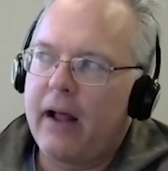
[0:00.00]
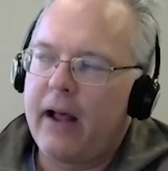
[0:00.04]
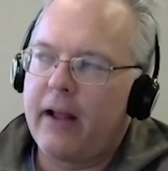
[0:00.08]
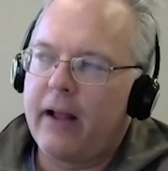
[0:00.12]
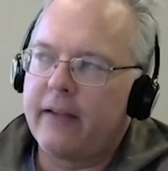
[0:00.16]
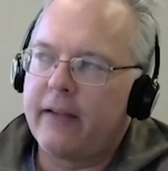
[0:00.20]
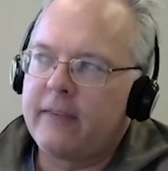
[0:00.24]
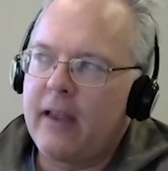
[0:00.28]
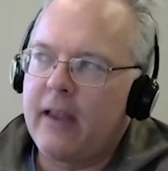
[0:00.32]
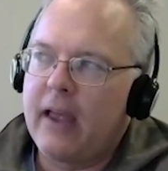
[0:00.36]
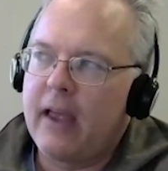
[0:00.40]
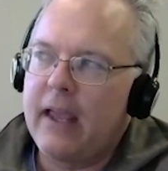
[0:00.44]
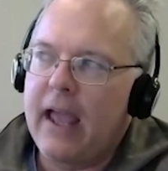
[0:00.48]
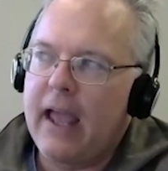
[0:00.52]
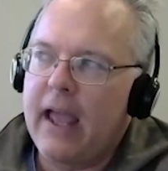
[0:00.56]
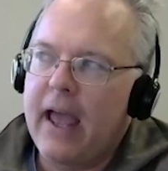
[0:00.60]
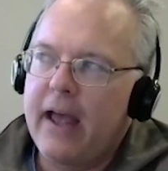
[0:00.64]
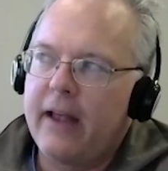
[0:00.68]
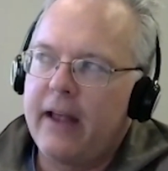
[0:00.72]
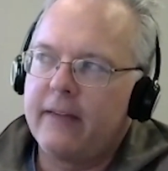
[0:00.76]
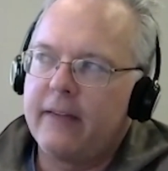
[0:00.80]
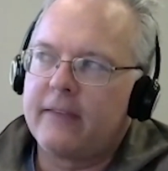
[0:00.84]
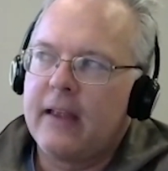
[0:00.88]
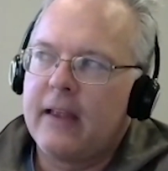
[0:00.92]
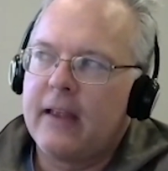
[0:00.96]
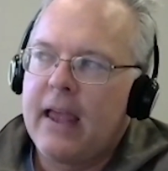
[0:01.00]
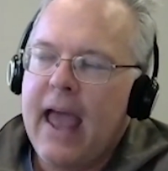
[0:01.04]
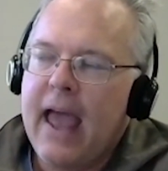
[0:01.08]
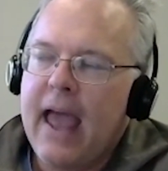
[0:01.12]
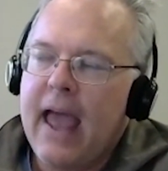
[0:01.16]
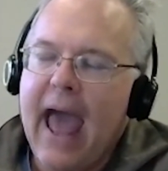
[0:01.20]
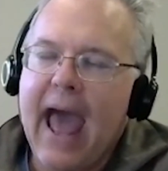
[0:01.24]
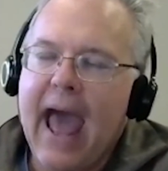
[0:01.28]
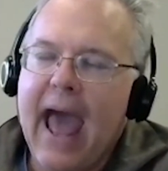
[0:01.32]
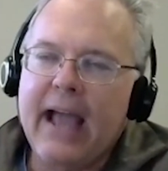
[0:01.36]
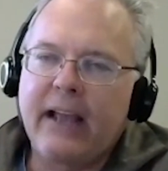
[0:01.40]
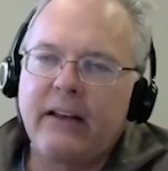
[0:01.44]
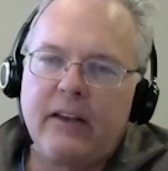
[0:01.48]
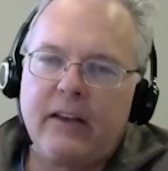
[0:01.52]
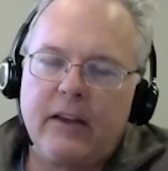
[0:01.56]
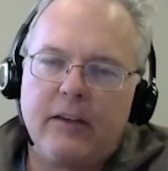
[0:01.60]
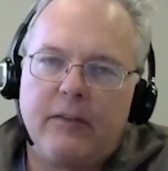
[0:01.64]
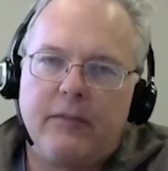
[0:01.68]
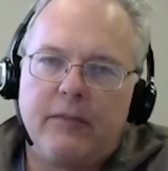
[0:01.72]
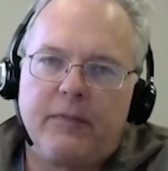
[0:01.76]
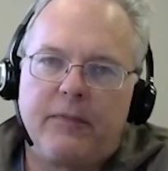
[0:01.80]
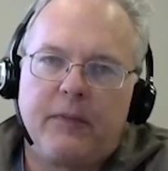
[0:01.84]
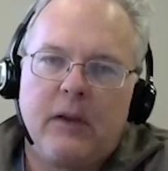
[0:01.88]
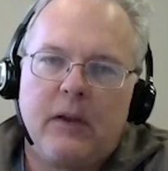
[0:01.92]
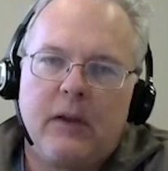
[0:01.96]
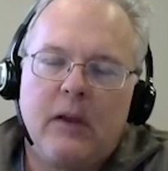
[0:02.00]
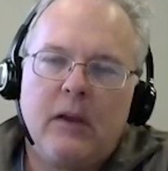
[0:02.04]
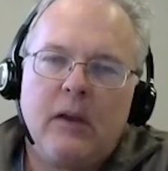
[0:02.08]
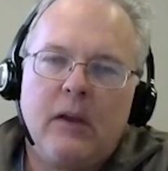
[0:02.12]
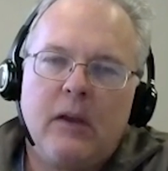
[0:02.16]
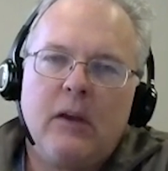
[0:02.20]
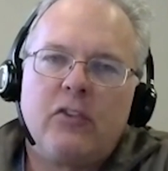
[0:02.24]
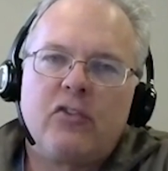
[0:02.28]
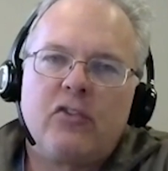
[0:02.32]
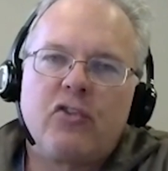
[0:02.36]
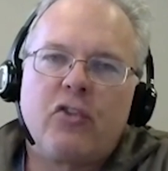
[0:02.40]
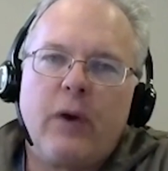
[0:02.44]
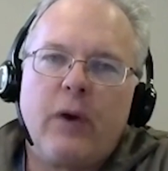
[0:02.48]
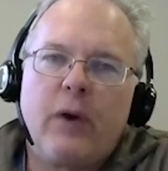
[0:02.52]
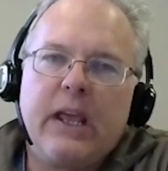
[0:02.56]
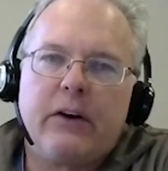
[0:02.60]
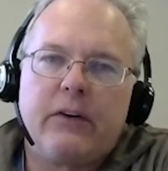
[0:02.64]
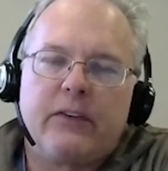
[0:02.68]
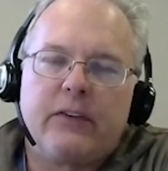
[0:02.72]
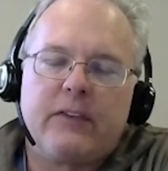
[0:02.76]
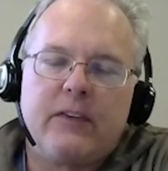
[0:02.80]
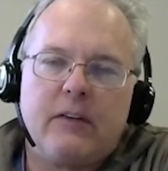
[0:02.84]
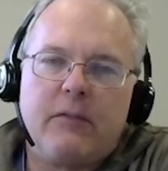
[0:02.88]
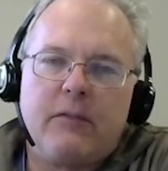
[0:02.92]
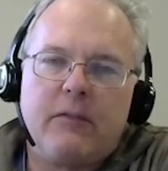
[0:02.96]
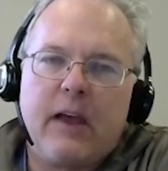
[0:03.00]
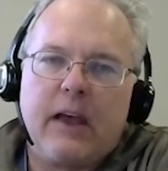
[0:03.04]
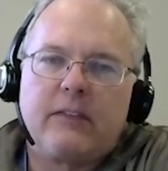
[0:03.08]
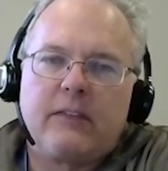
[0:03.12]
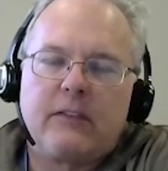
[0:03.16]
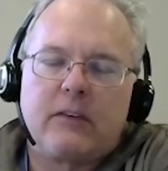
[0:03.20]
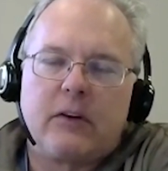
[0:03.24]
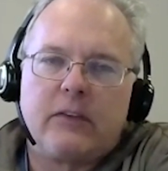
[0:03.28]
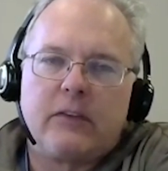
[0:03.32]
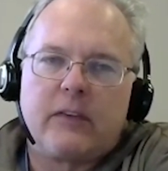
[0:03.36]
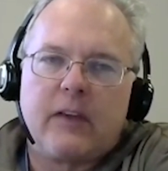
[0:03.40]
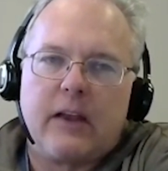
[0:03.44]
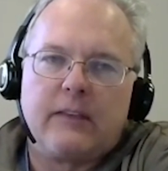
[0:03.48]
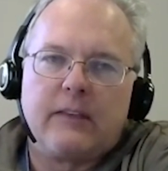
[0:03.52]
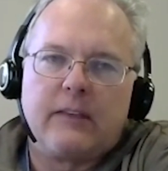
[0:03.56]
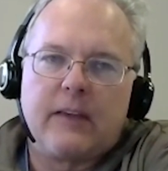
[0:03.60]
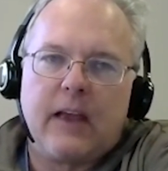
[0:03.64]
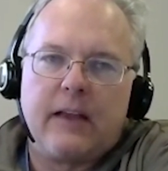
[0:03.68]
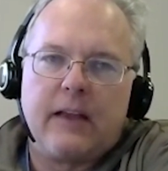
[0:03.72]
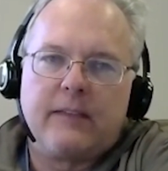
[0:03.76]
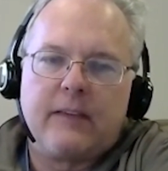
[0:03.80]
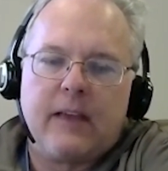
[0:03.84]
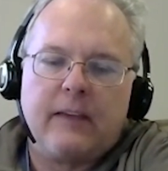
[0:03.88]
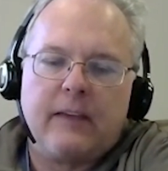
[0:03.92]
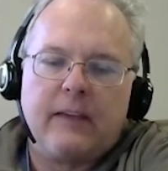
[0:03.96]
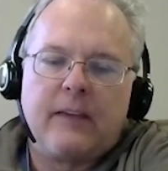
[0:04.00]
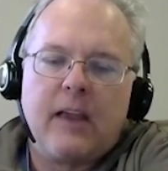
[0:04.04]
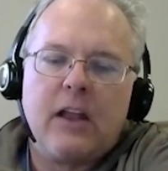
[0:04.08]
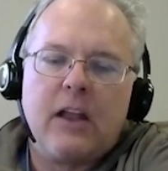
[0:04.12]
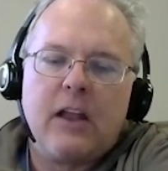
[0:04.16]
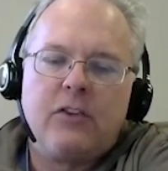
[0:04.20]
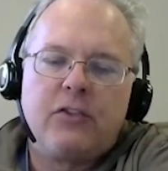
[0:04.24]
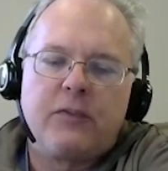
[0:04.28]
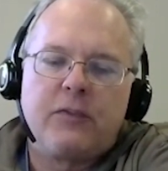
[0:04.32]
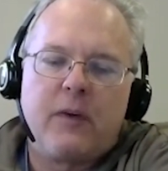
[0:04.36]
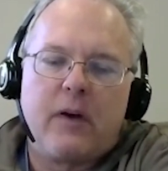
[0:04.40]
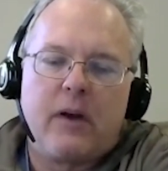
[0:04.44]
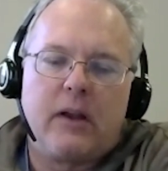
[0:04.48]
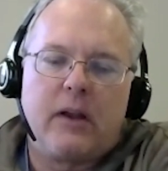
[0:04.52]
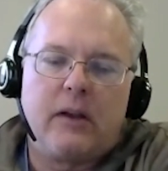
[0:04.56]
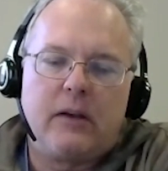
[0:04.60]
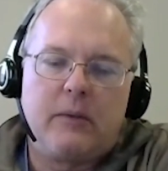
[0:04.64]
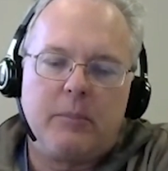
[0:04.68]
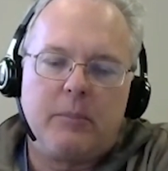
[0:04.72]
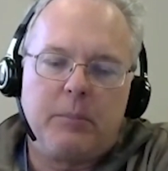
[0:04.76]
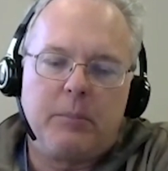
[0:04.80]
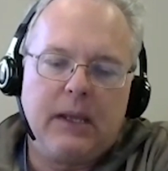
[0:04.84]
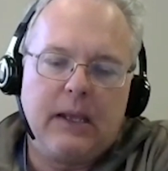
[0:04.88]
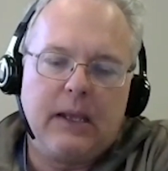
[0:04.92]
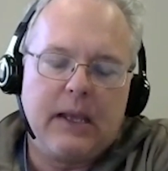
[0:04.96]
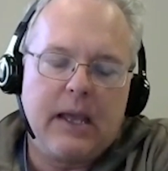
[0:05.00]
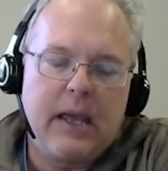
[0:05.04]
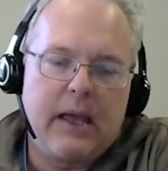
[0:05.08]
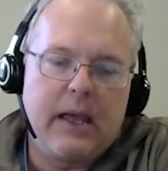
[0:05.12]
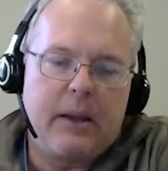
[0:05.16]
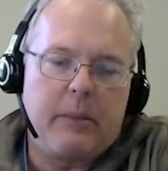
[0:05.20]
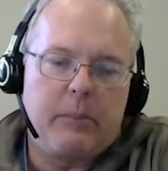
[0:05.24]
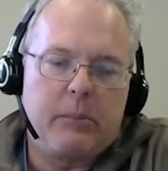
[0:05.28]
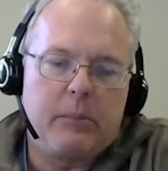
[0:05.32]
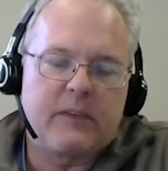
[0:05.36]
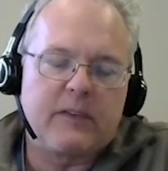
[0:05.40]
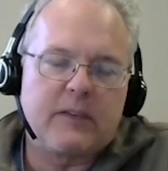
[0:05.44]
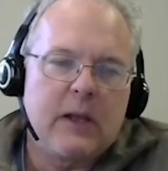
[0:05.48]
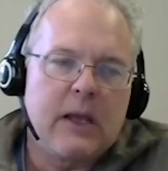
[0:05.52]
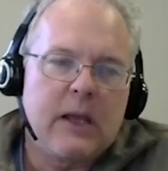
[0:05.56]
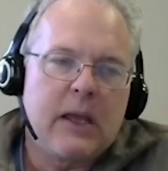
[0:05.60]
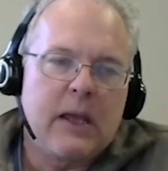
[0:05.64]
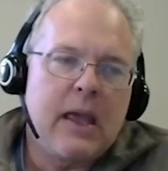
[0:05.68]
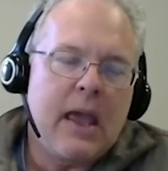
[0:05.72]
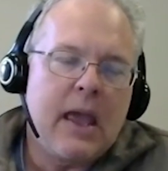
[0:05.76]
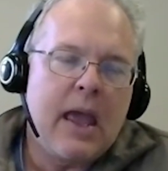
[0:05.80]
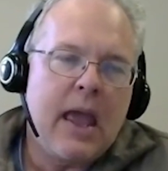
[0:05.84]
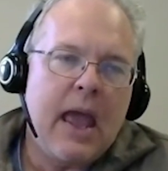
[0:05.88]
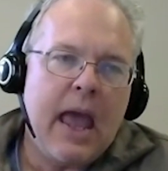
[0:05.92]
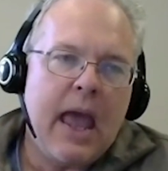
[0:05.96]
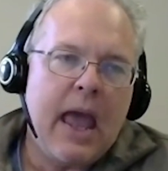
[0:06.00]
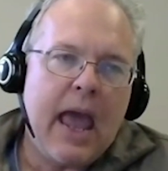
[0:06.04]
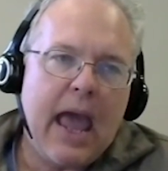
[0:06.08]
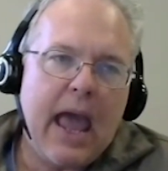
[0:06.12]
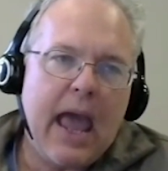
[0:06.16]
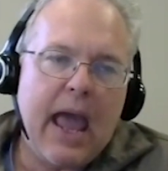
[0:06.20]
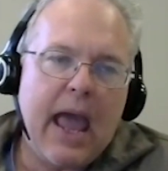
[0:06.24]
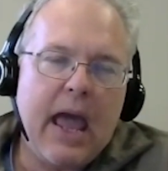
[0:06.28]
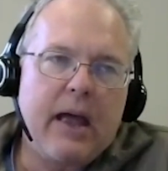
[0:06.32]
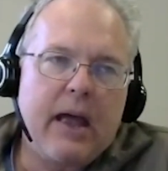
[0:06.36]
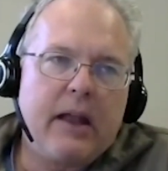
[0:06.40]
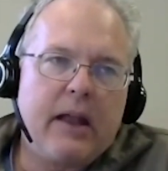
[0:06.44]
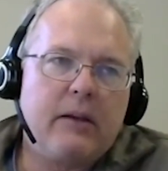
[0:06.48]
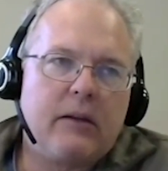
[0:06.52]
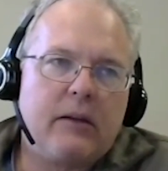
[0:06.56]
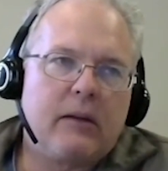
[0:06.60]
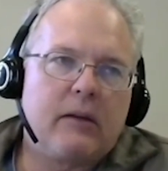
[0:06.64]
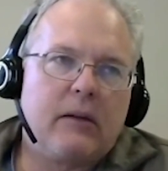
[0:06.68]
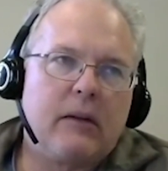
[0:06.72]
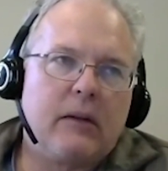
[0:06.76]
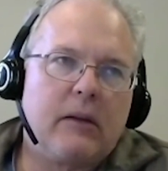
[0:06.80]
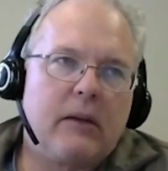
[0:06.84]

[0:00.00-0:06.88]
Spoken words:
I'll say as active traders, investors, as hedge fund PMs, and